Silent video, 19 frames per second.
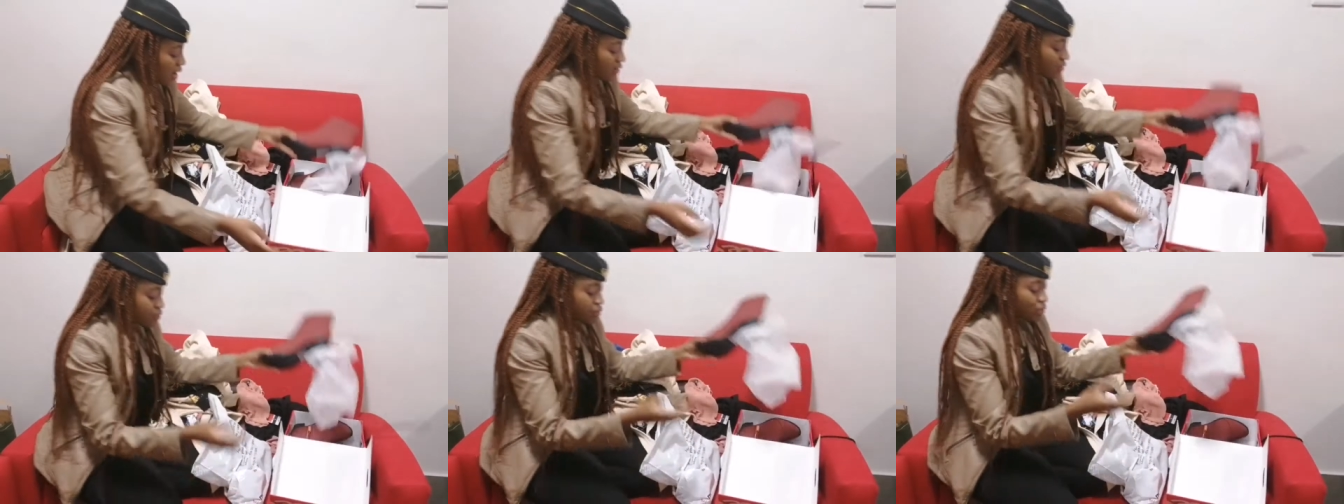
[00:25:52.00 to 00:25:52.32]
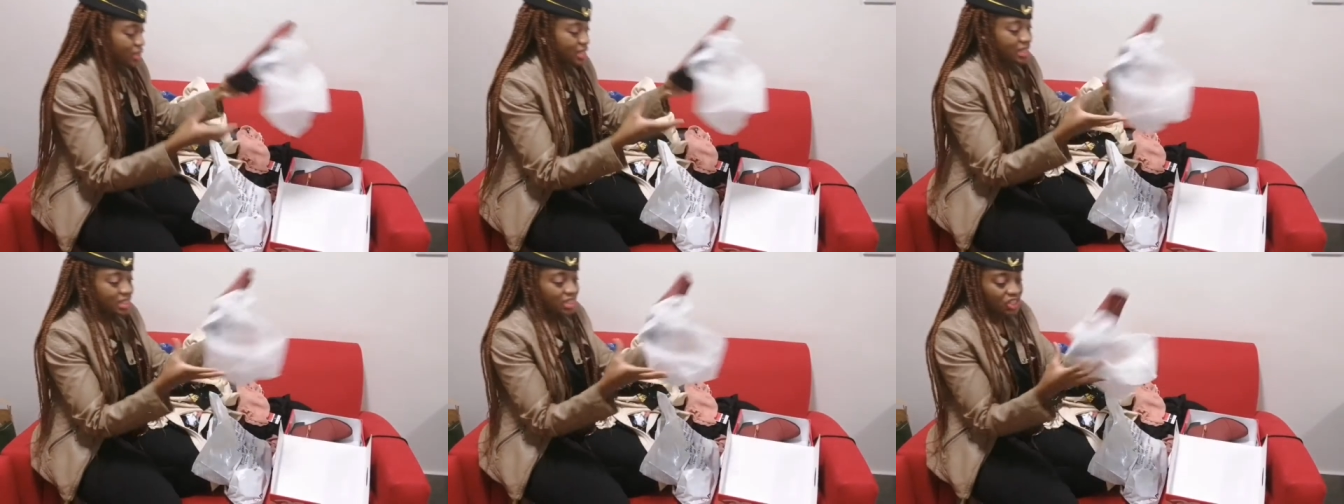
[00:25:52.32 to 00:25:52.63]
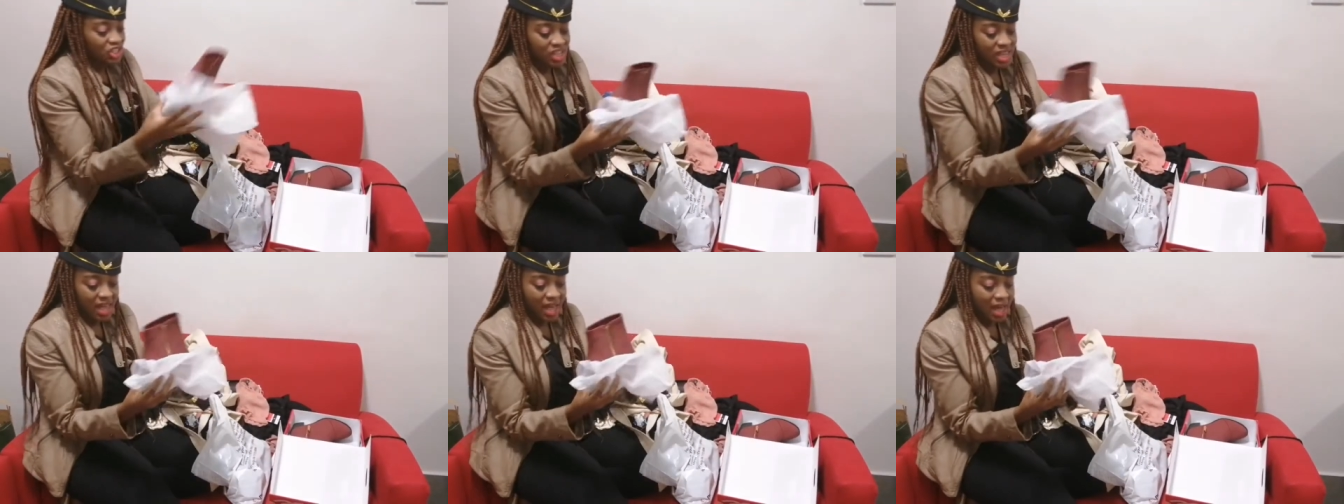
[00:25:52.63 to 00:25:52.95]
puffy
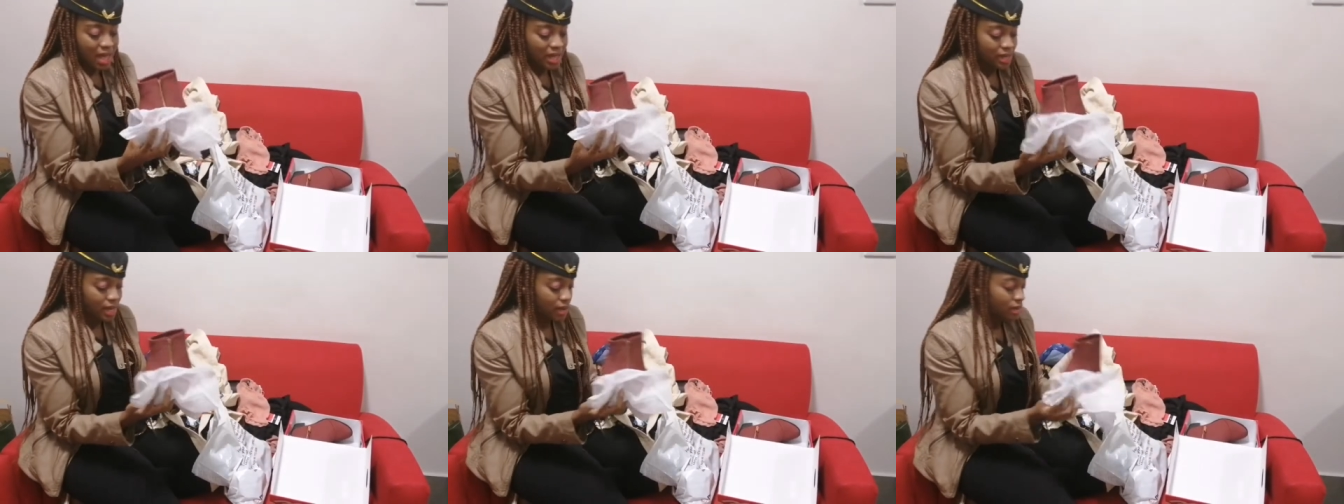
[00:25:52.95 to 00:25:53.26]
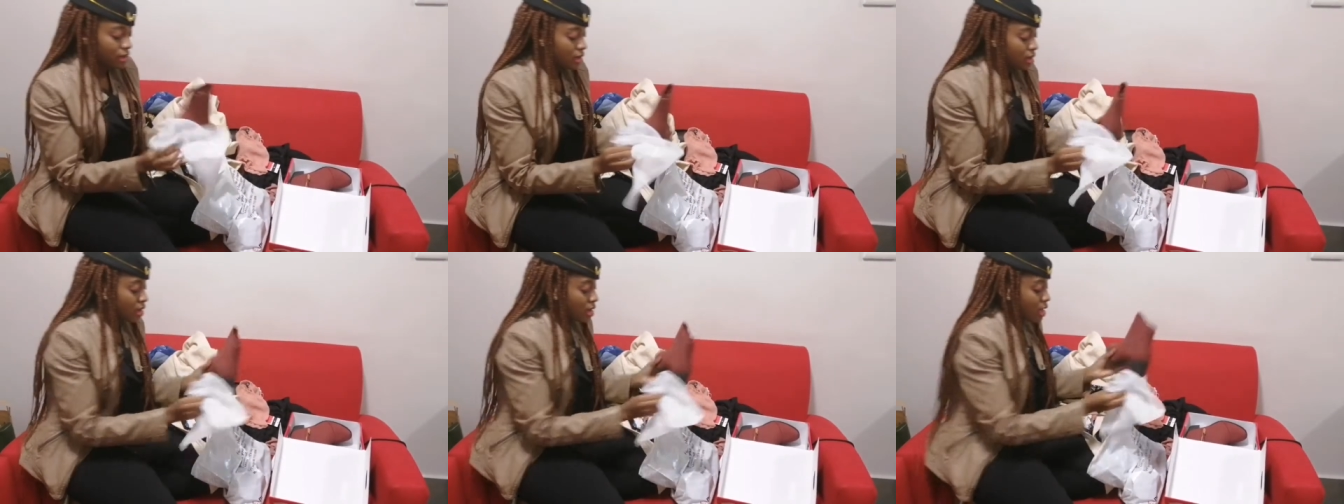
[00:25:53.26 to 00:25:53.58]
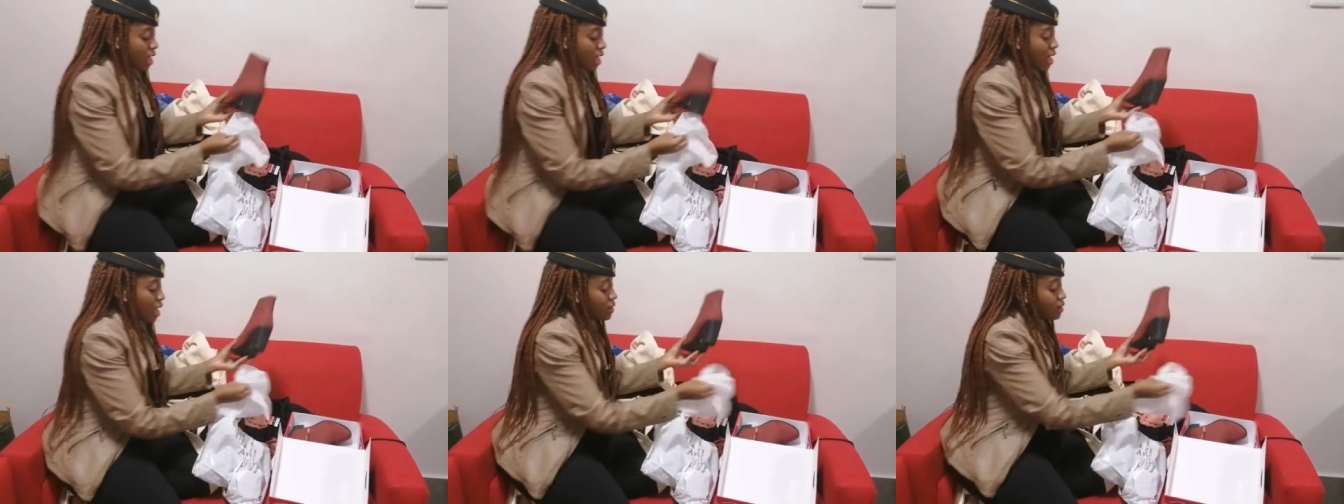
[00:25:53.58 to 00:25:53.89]
tishinyana,
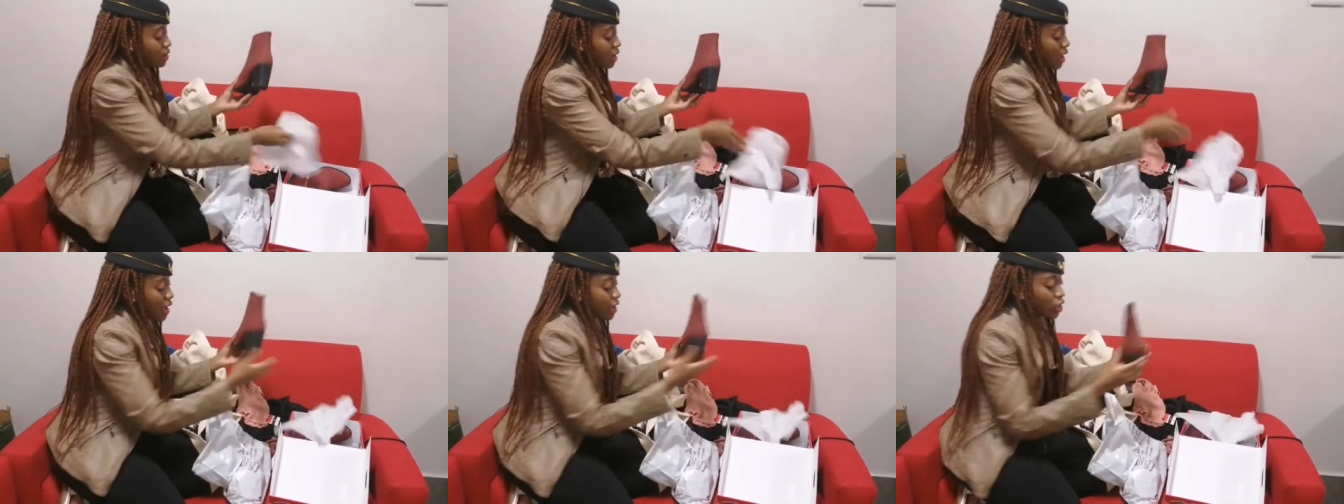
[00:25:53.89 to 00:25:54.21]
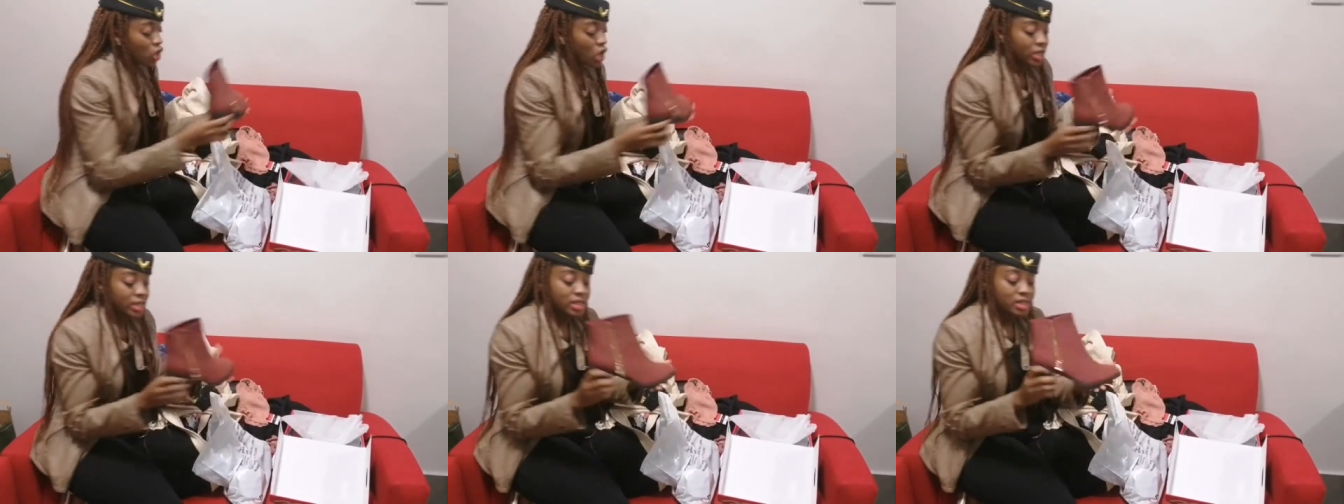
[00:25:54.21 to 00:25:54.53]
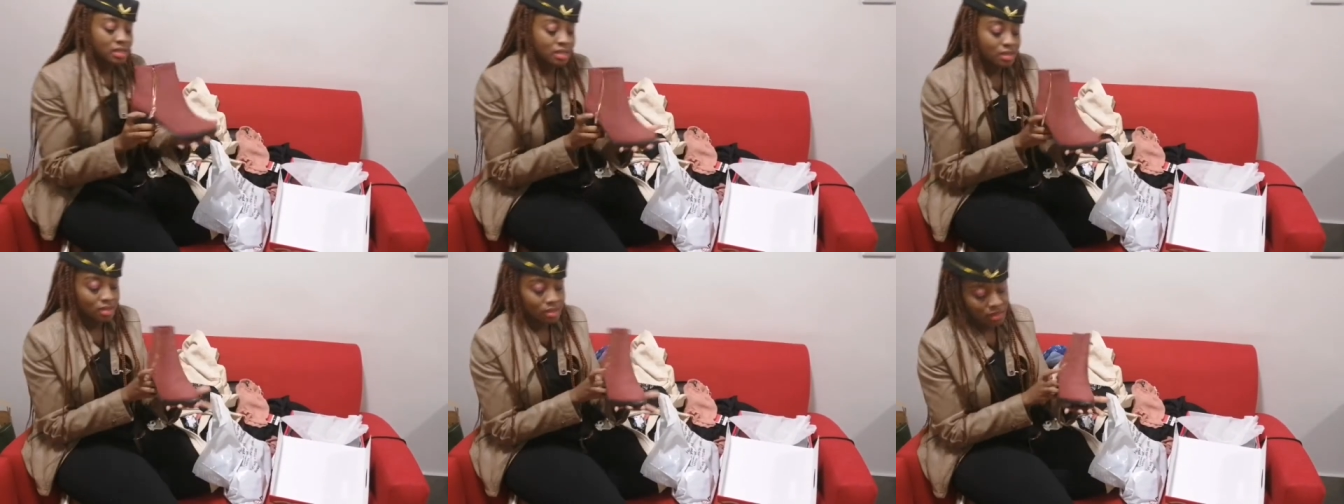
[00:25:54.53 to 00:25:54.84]
and I got
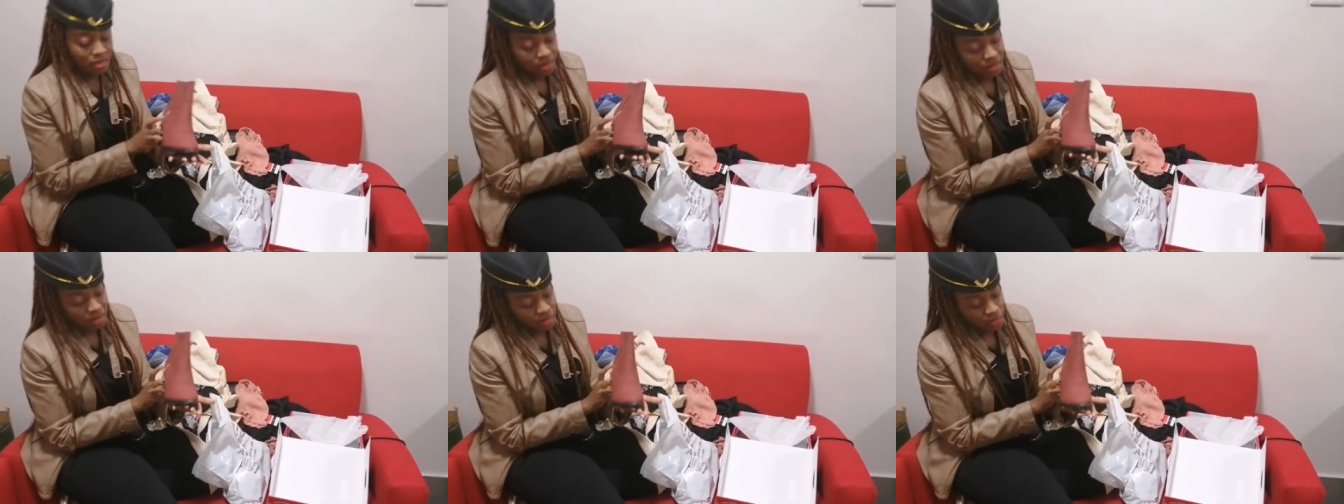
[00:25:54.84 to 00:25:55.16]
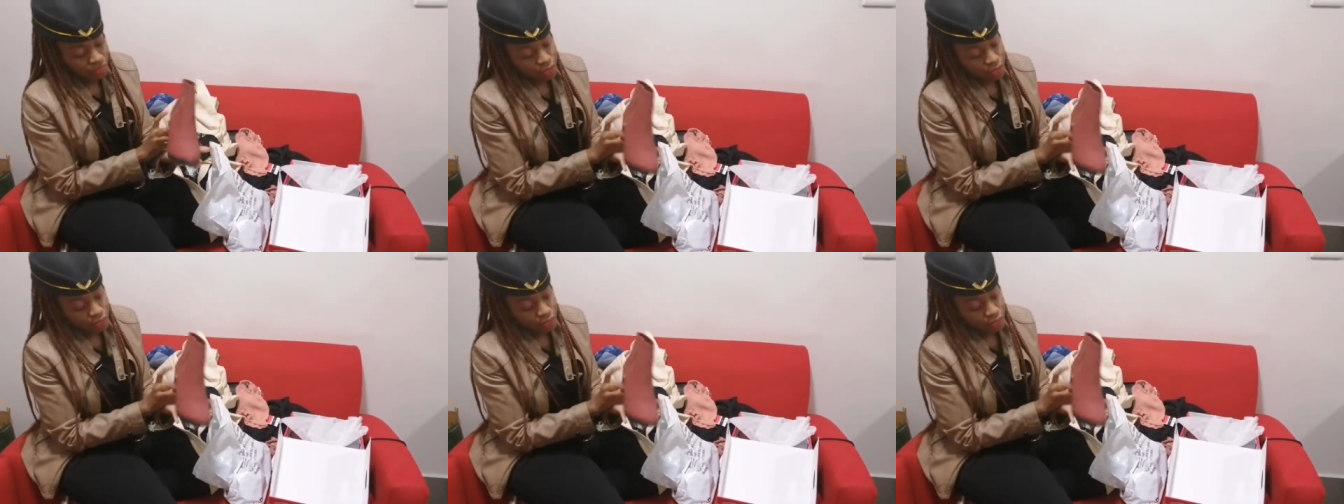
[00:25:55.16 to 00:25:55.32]
these